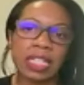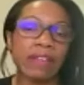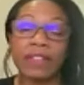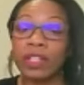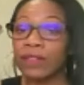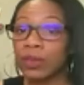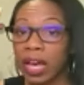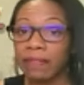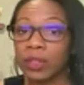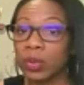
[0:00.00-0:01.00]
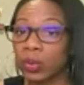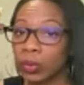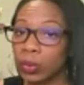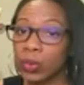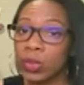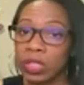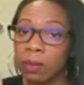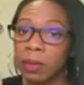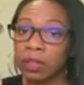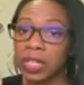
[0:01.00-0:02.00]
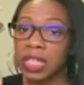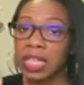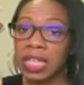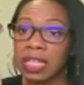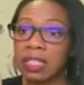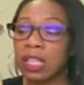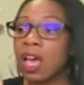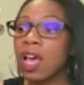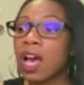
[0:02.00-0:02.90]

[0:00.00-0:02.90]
And even if you have to Google some ingredients,